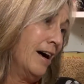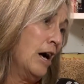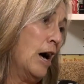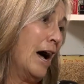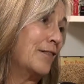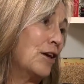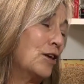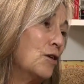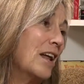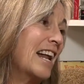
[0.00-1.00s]
Uh, I
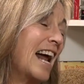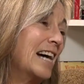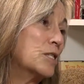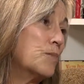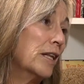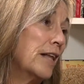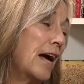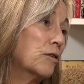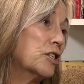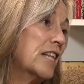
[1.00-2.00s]
think you, it has to be a
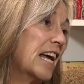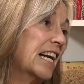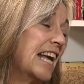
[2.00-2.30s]
language that